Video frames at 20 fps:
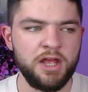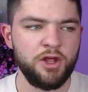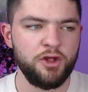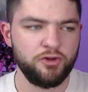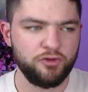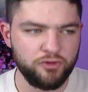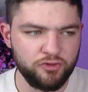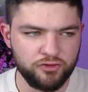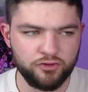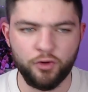
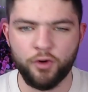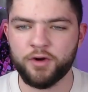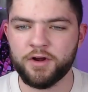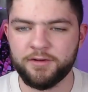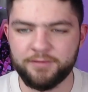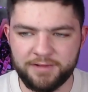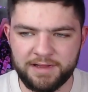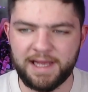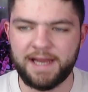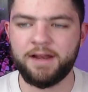sort
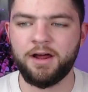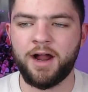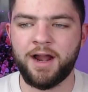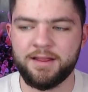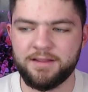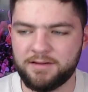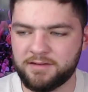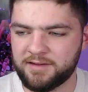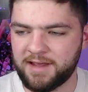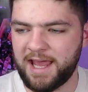of late on in
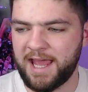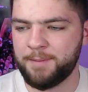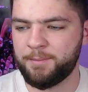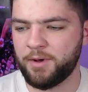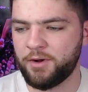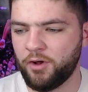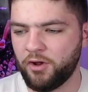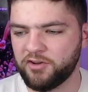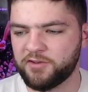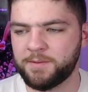this game, but
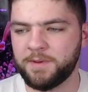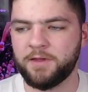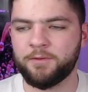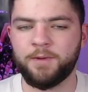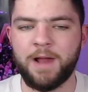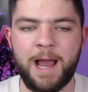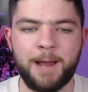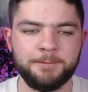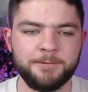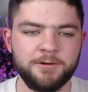ultimately the
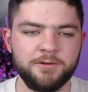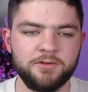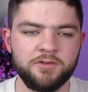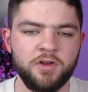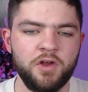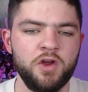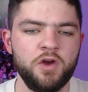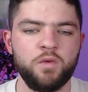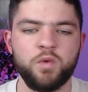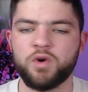Raptors
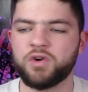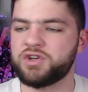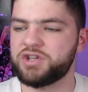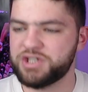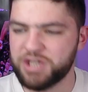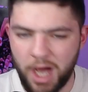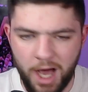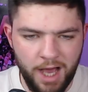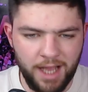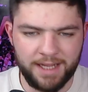were
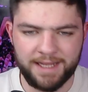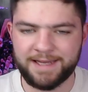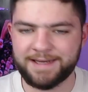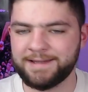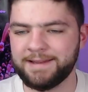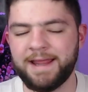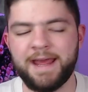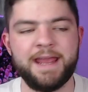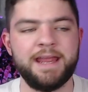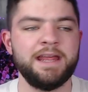dogged
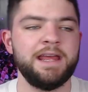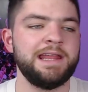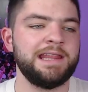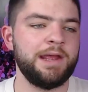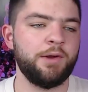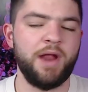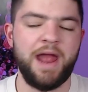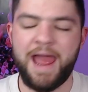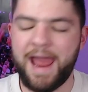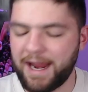late. They
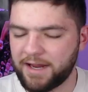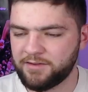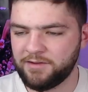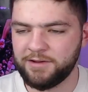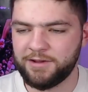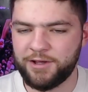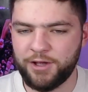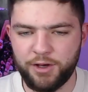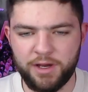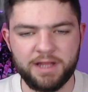were
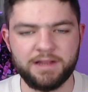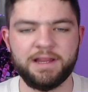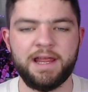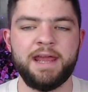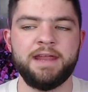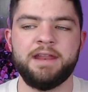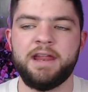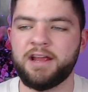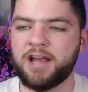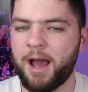executing
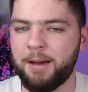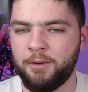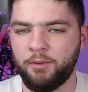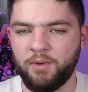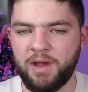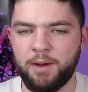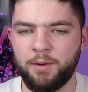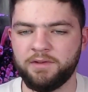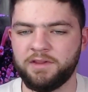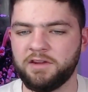late and come
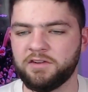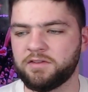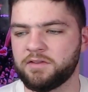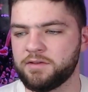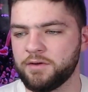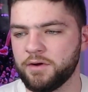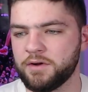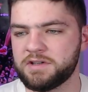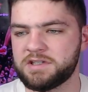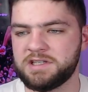away with this
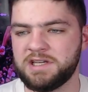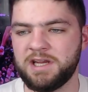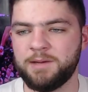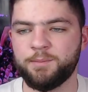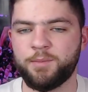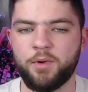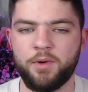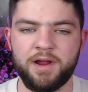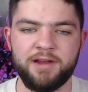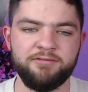
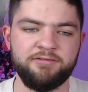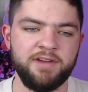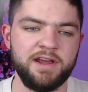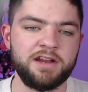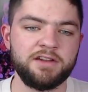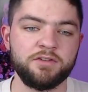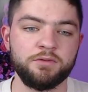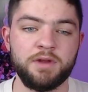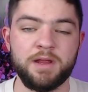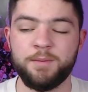13-point
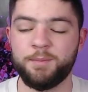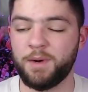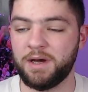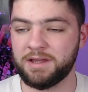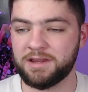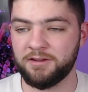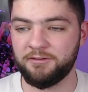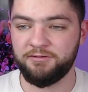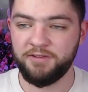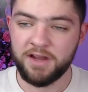victory.
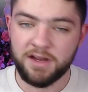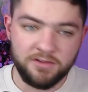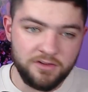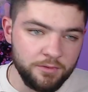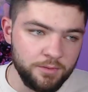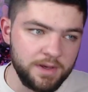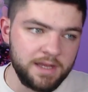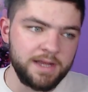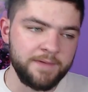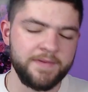But the
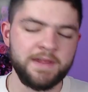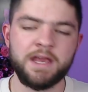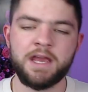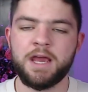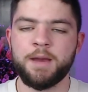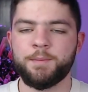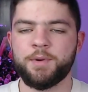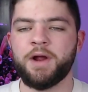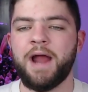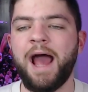victory
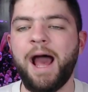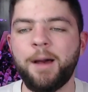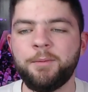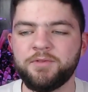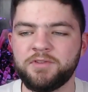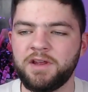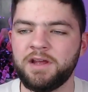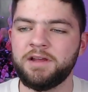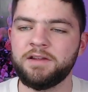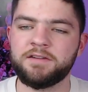
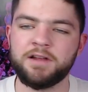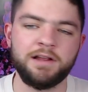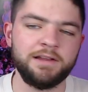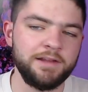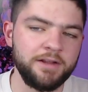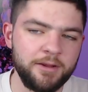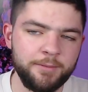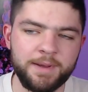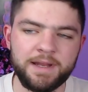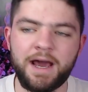perhaps is a
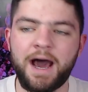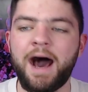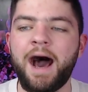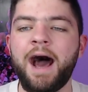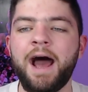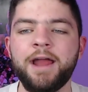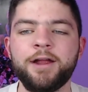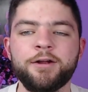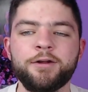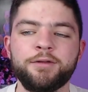little bit
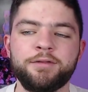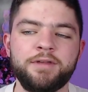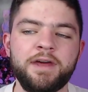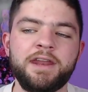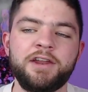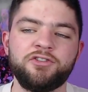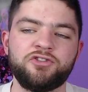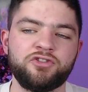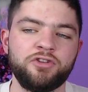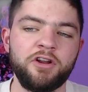higher than
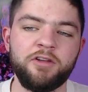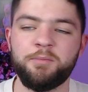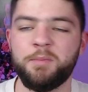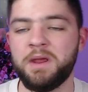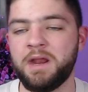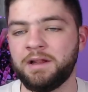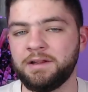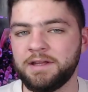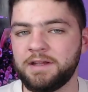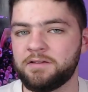it should have been,
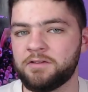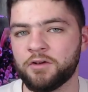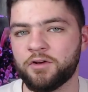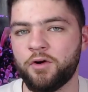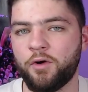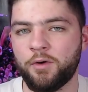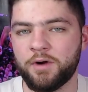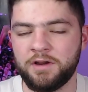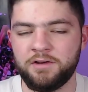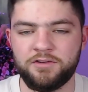at least
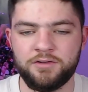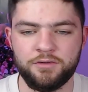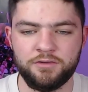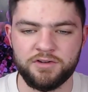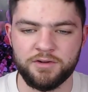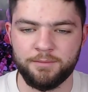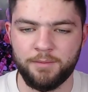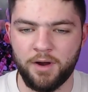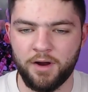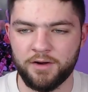according to
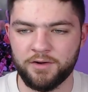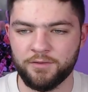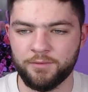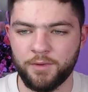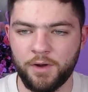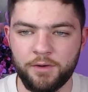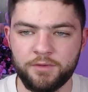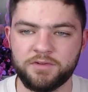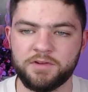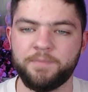DeMar
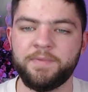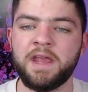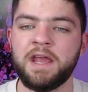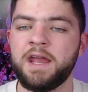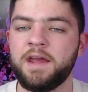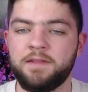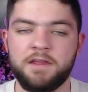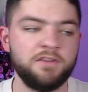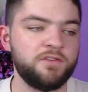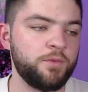DeRozan.
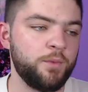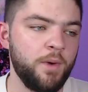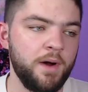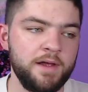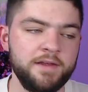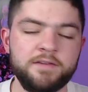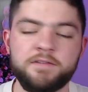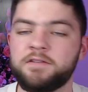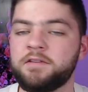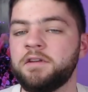This
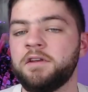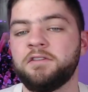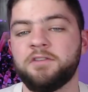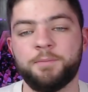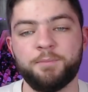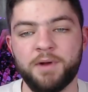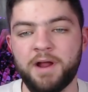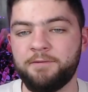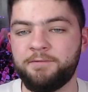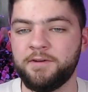was, to
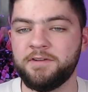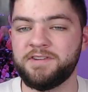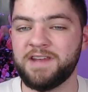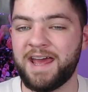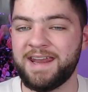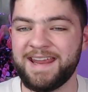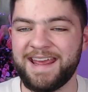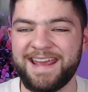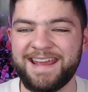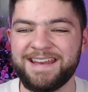preface,
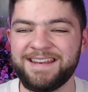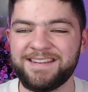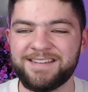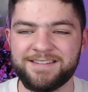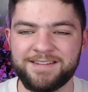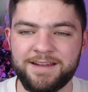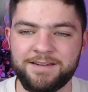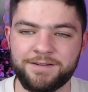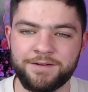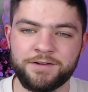an
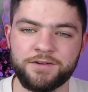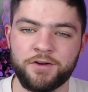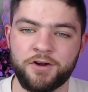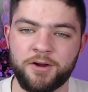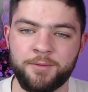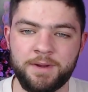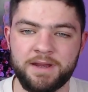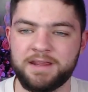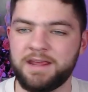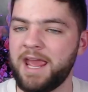in-season
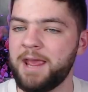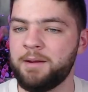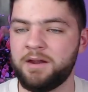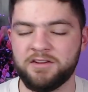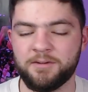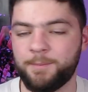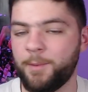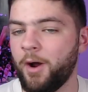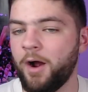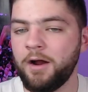tournament game, and as
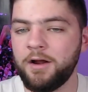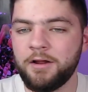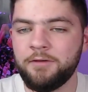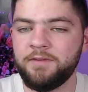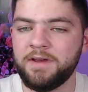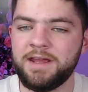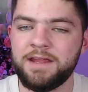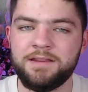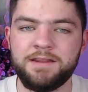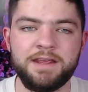a part of
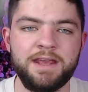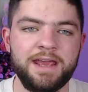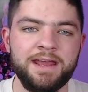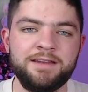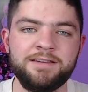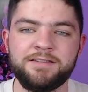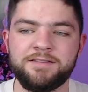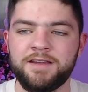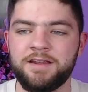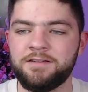the
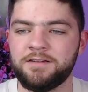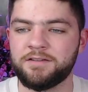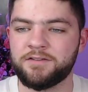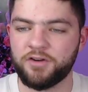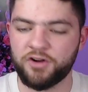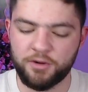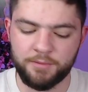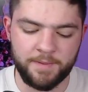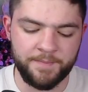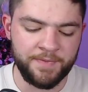in-season
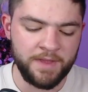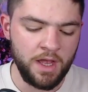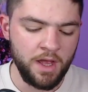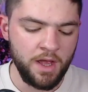tournament,